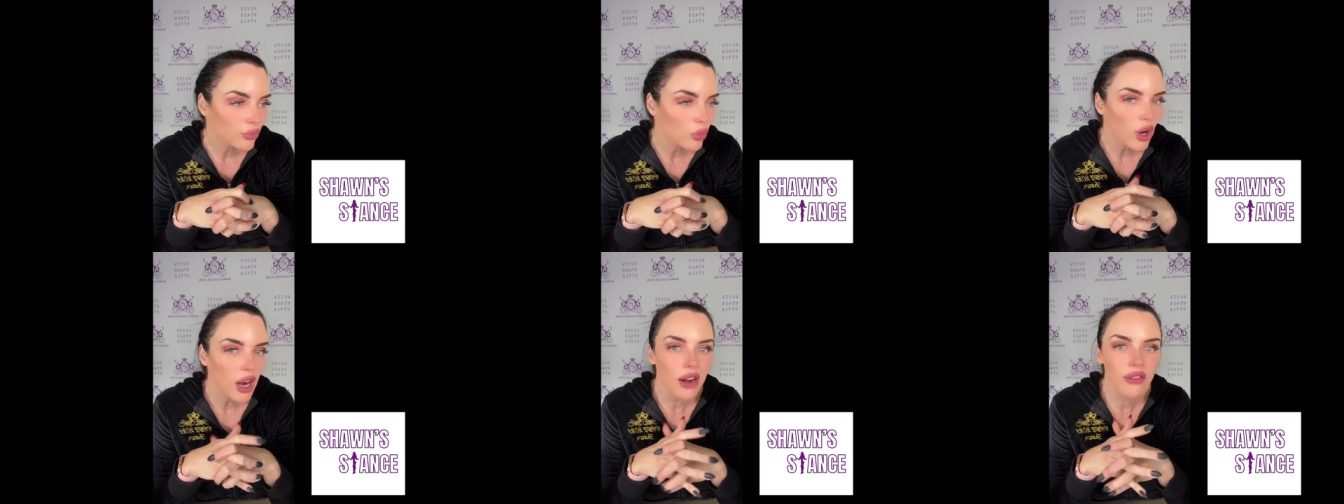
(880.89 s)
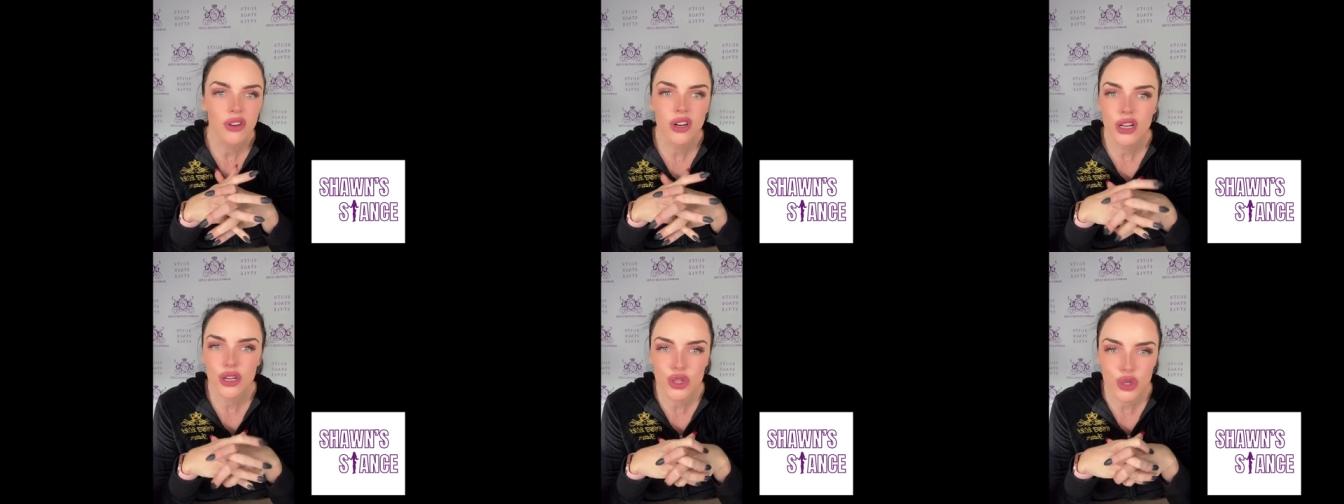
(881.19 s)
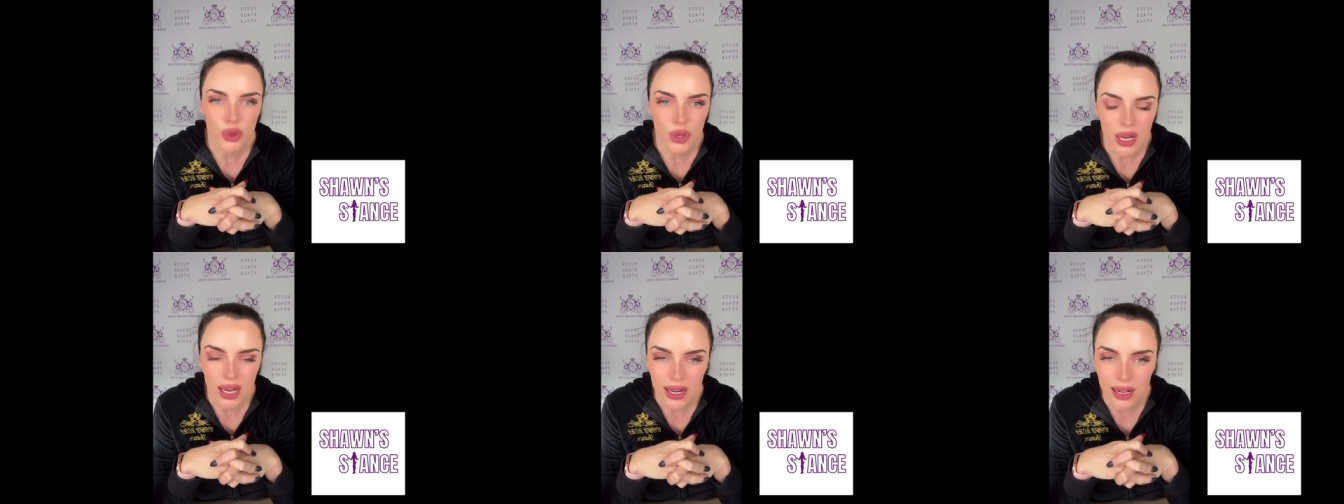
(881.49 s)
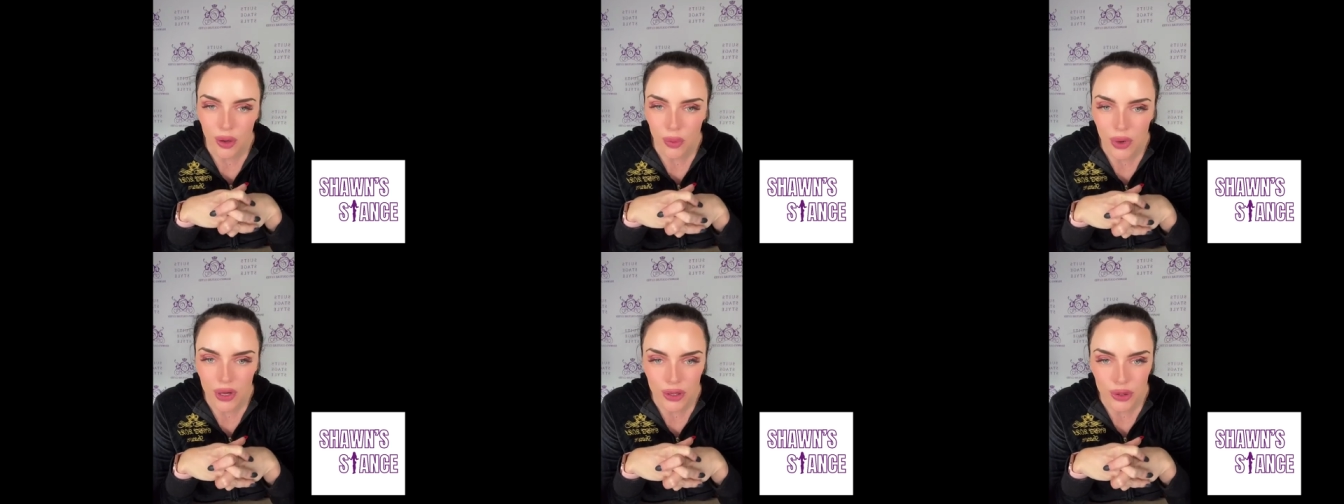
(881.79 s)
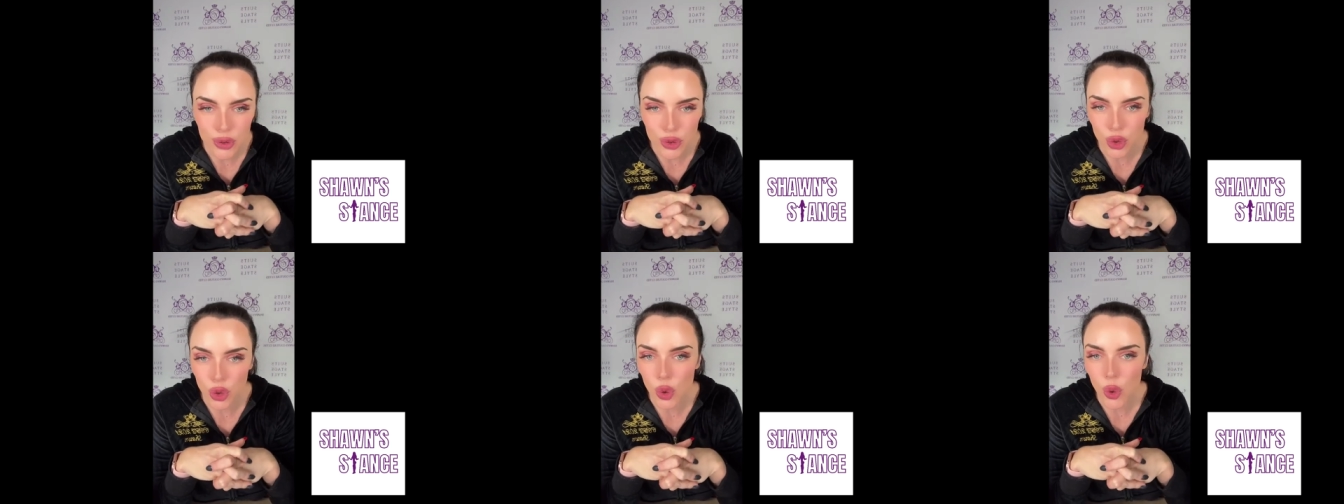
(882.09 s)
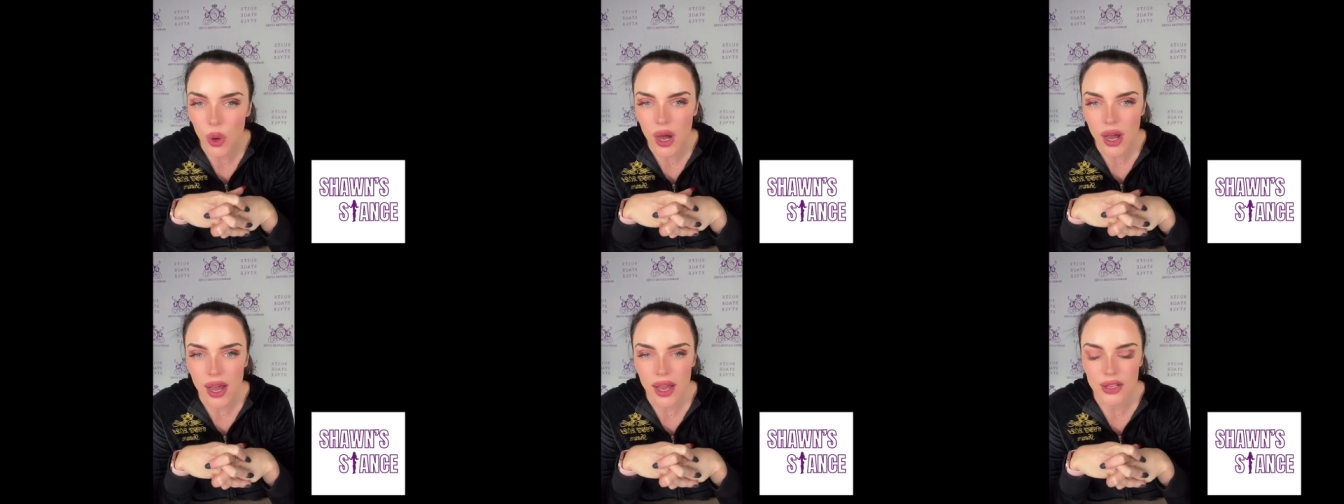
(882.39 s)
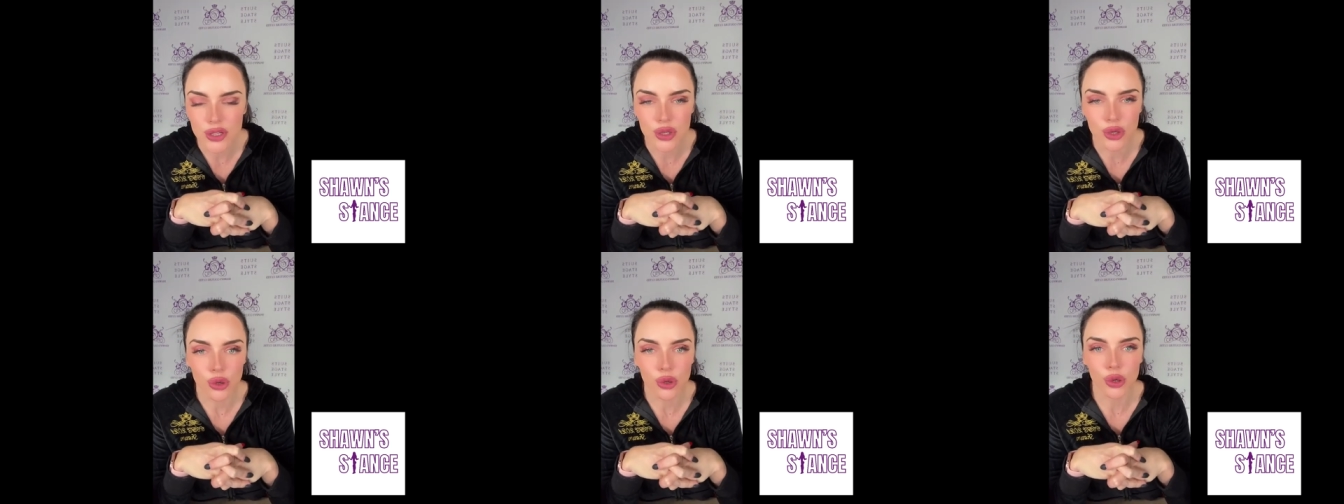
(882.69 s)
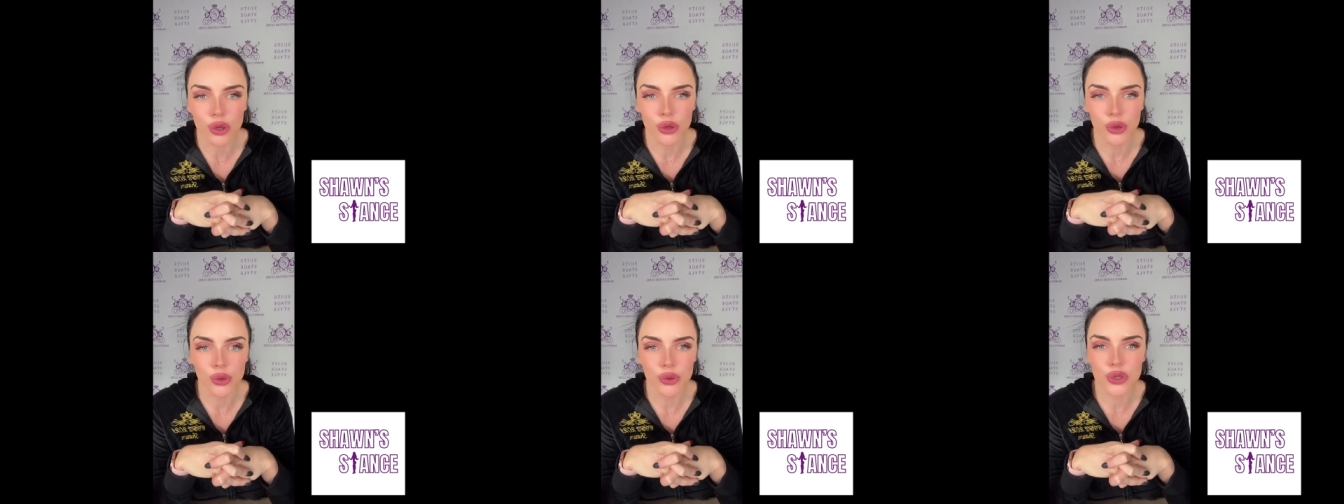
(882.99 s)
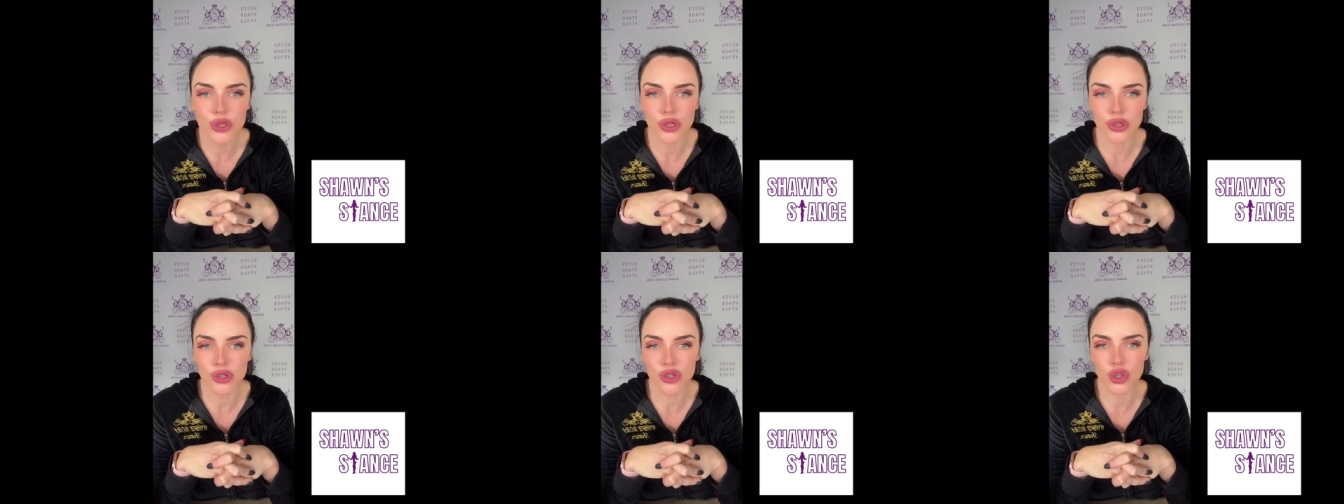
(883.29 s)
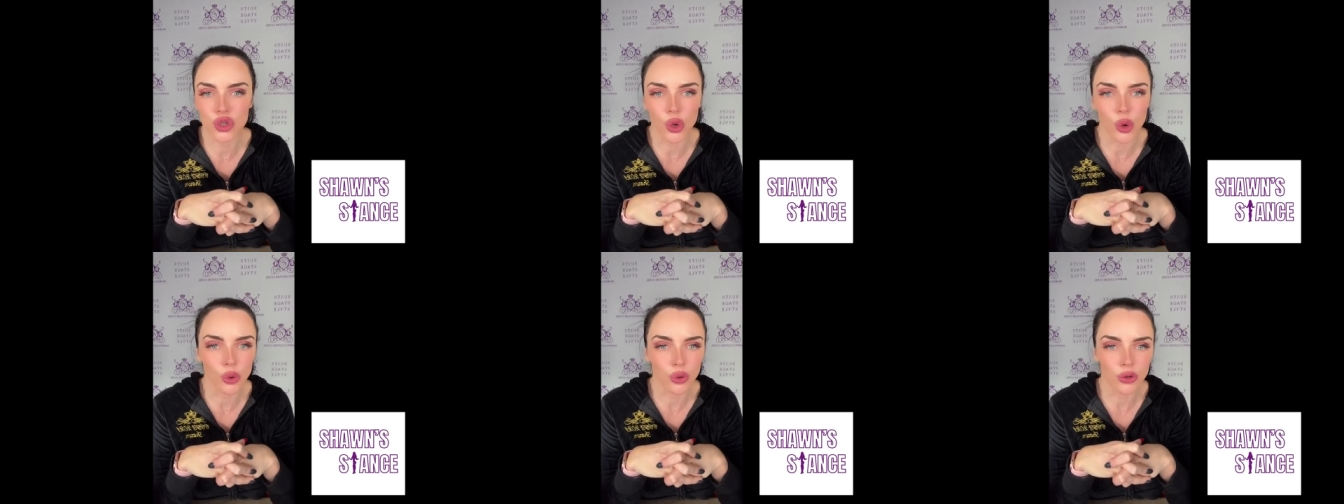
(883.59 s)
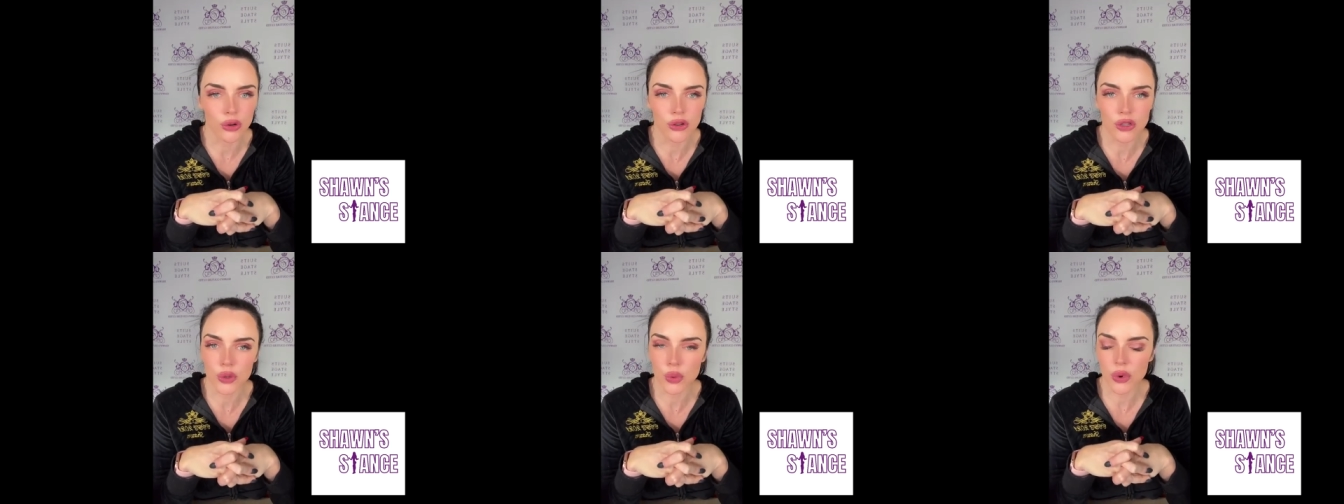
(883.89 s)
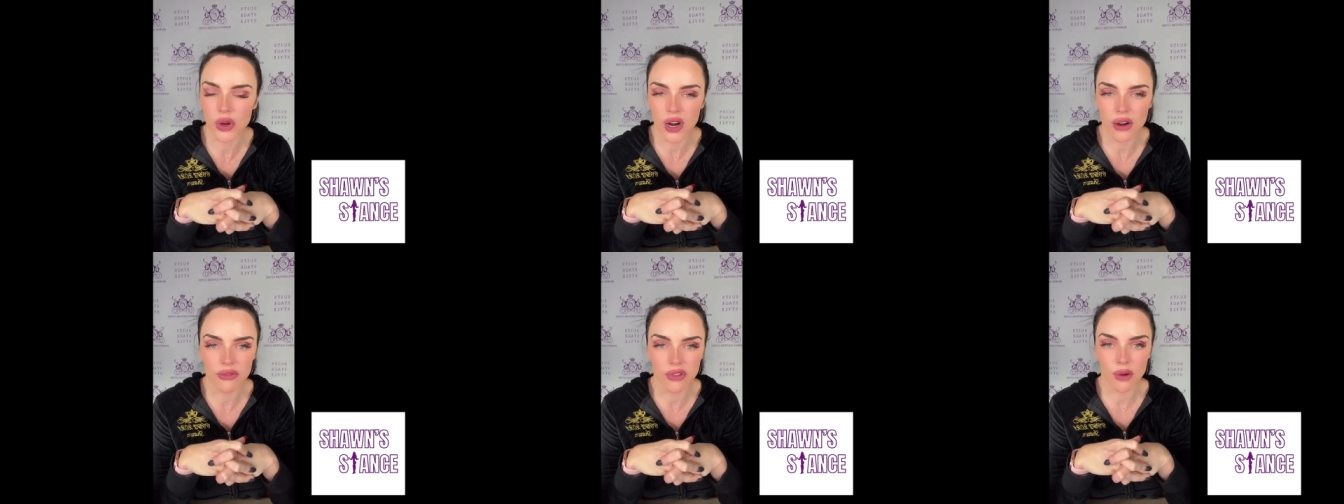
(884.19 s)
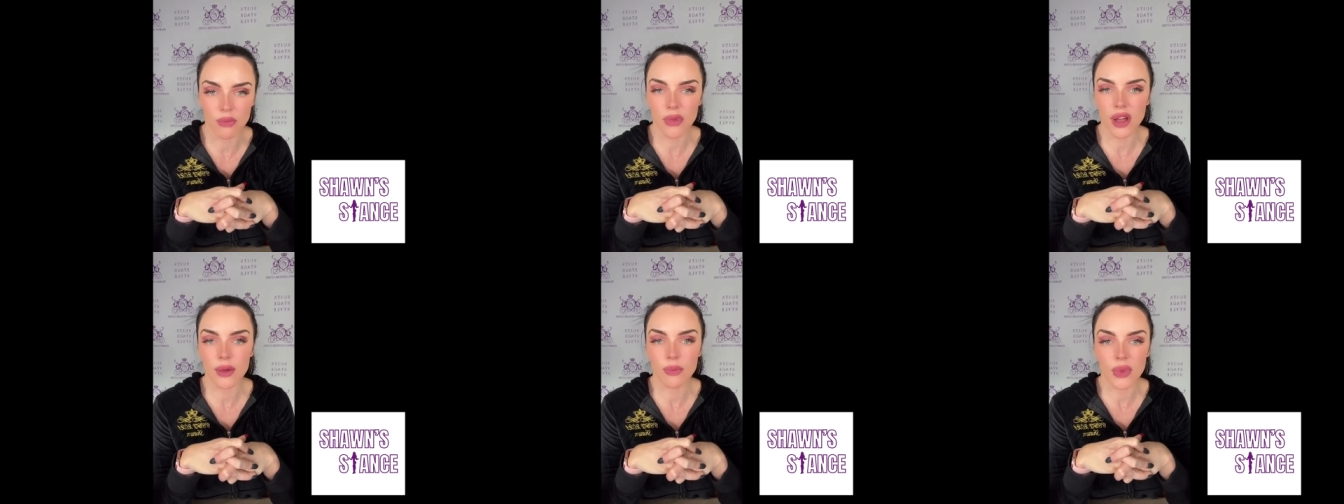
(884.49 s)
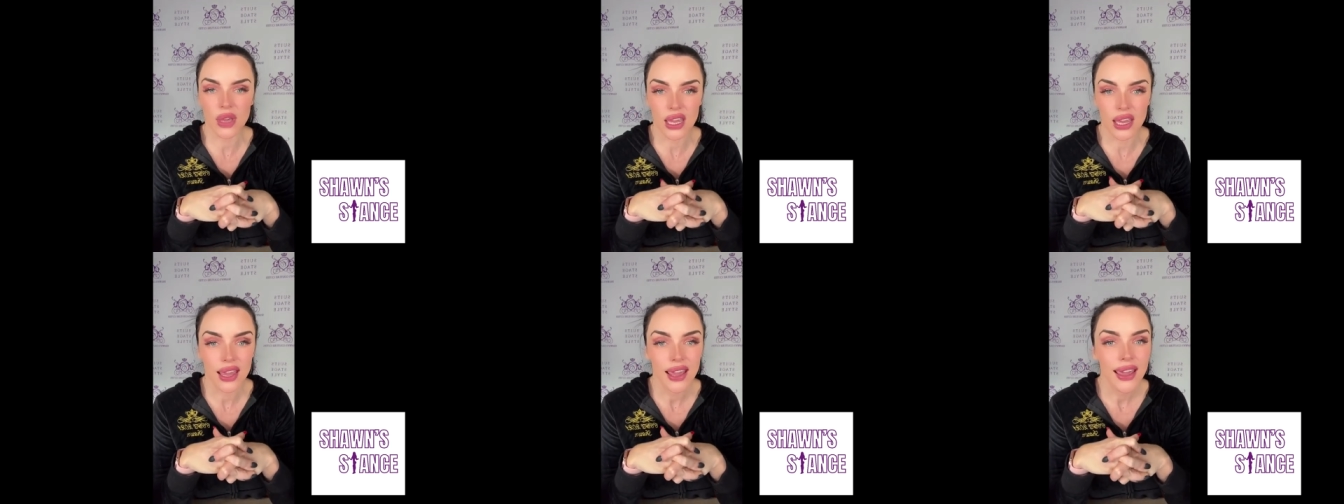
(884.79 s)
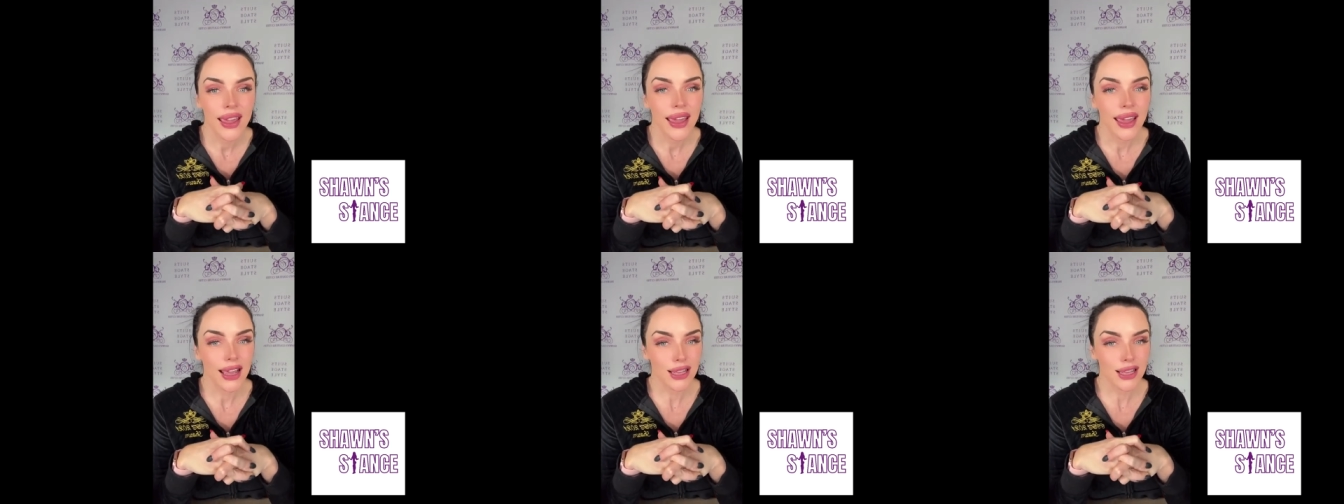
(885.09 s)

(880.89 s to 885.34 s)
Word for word: Wherever it is you need it, whether it's your quads, your glutes, your shoulders, whatever it might be.